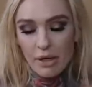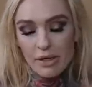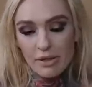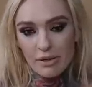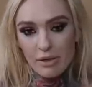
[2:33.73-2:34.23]

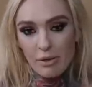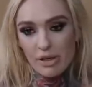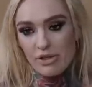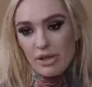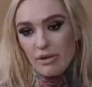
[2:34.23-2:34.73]
Good
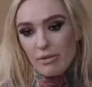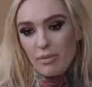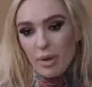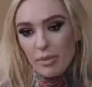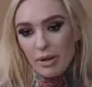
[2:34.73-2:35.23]
question. I don't
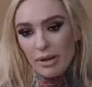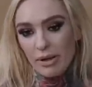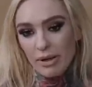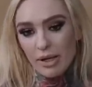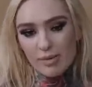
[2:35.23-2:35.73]
remember.
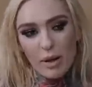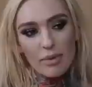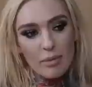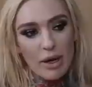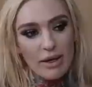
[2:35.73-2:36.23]
It's
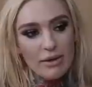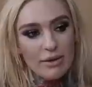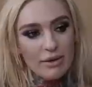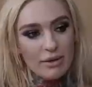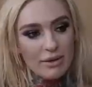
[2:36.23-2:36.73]
probably mine.
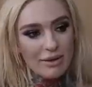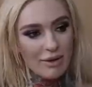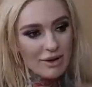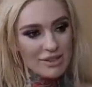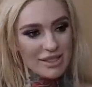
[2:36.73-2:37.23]

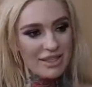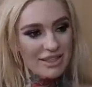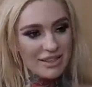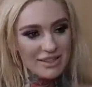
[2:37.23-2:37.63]
Honestly.